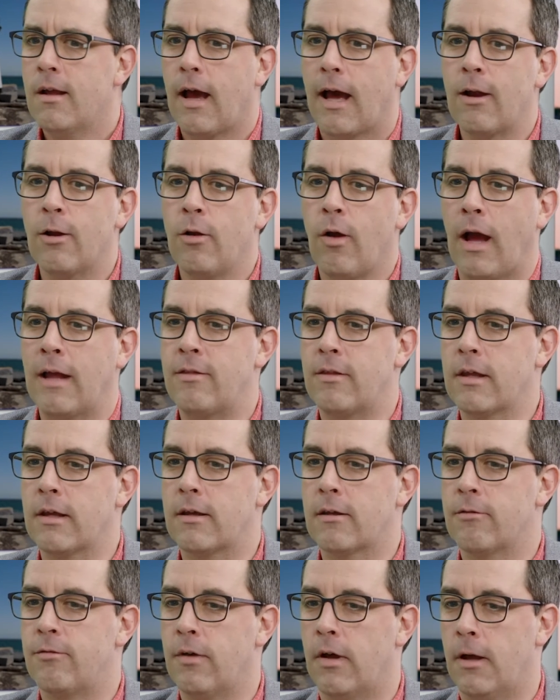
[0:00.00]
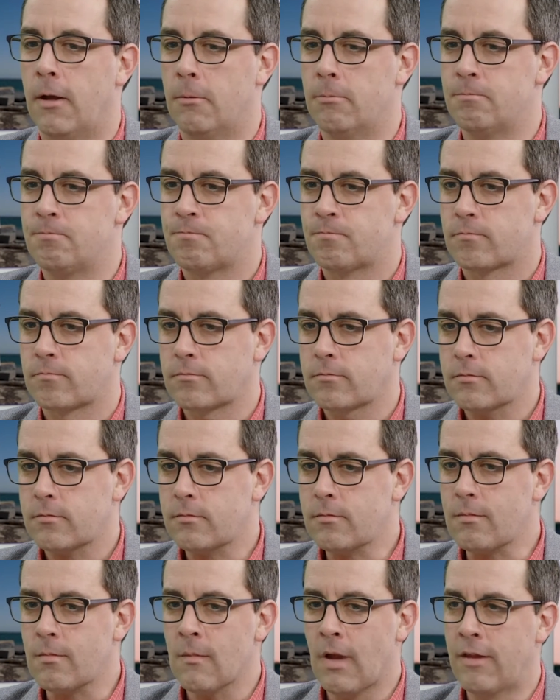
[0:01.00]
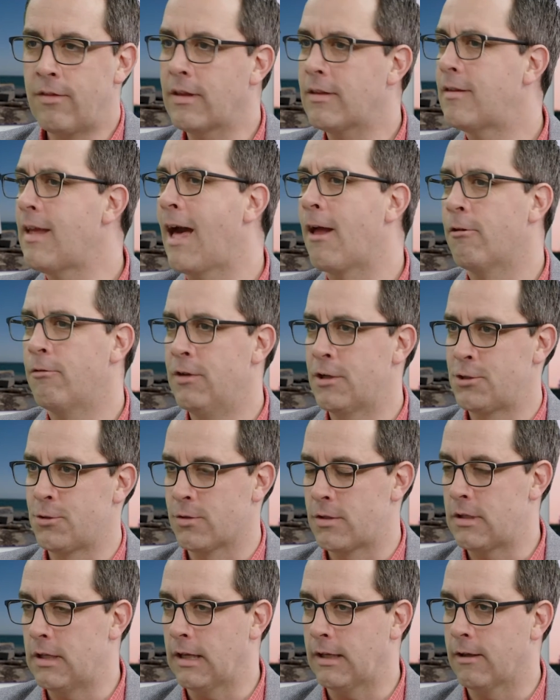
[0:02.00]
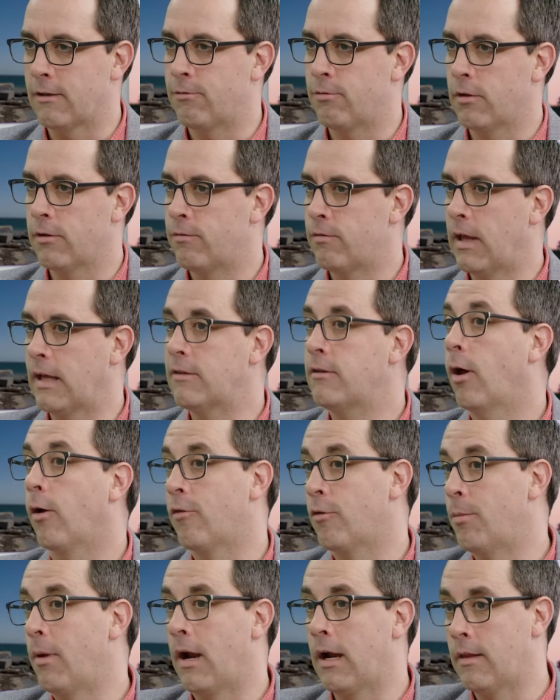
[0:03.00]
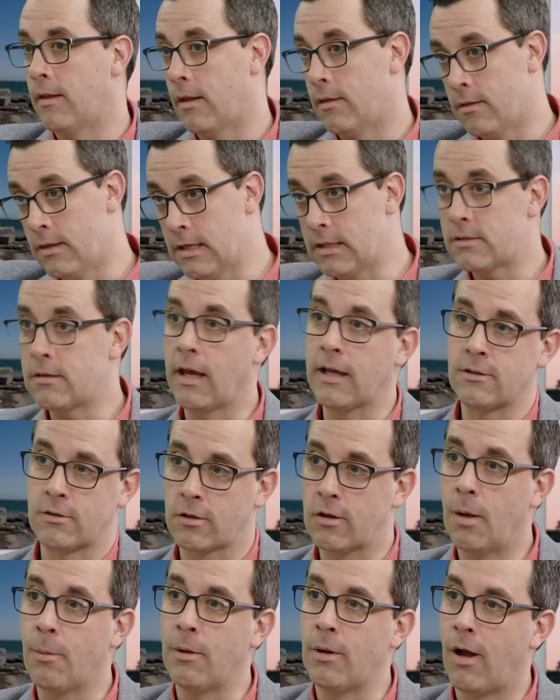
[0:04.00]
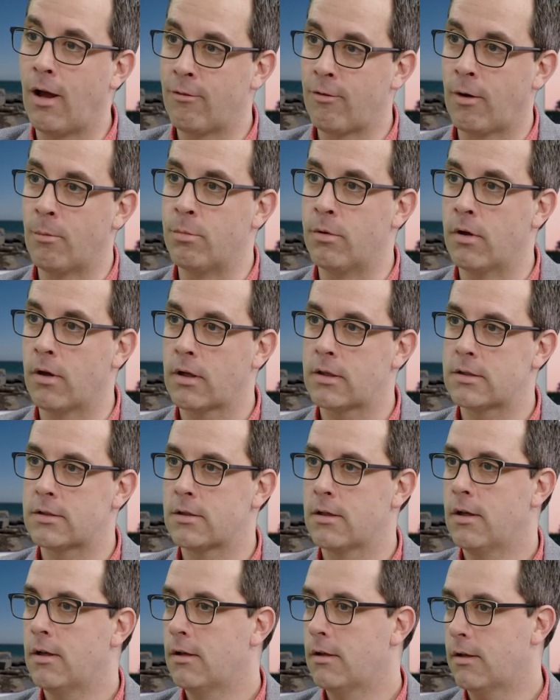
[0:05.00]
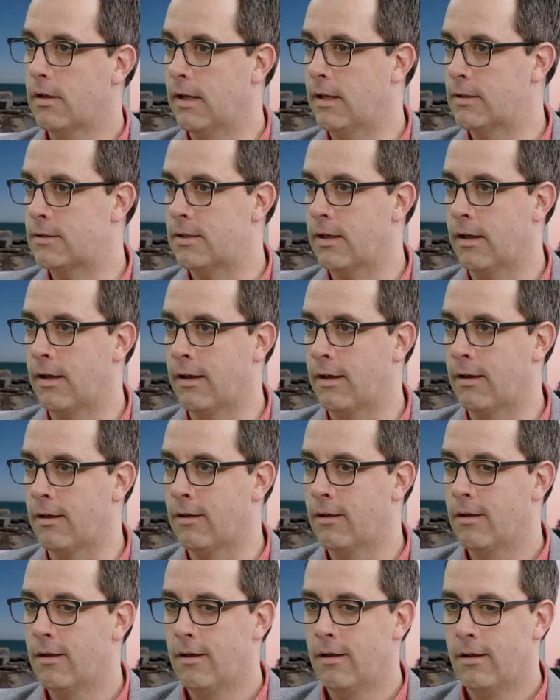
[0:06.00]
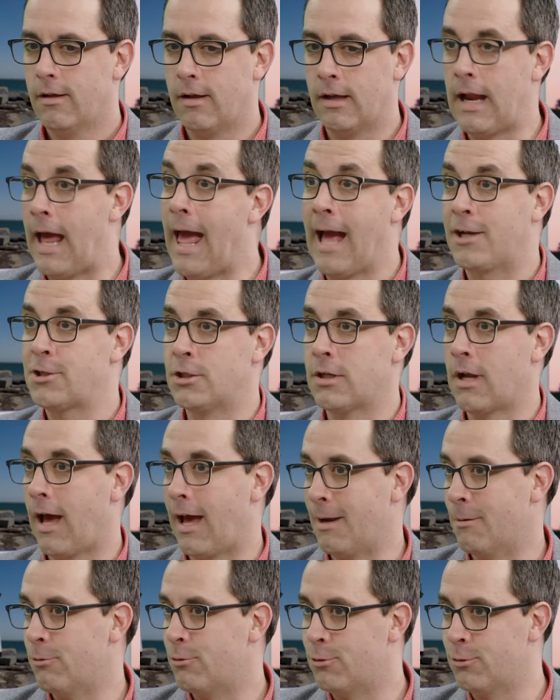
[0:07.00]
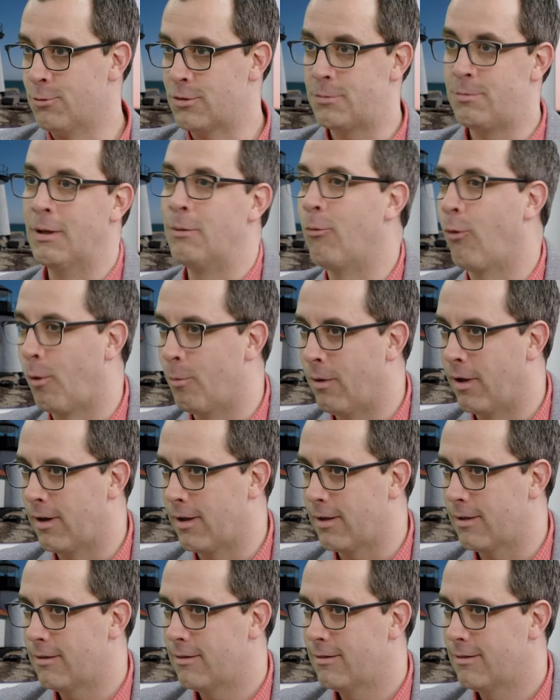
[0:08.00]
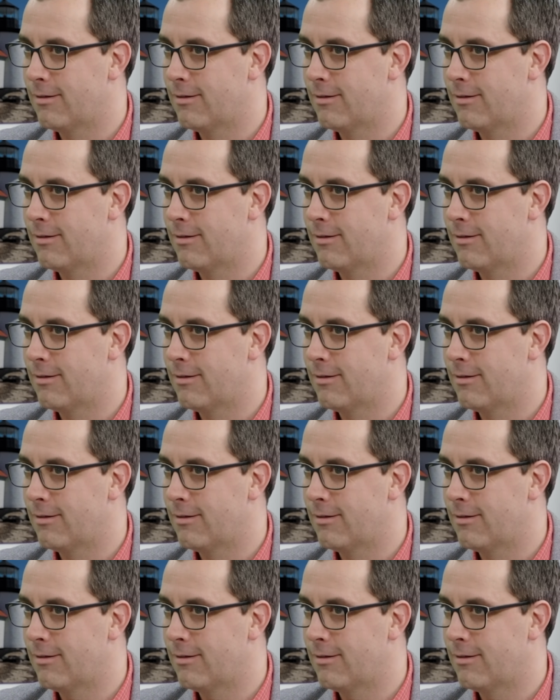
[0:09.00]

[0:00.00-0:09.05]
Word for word: I don't know. I think if um, I think town officials think if, if they tell everybody that these things are coming off our books, it's a an action item to spend more money.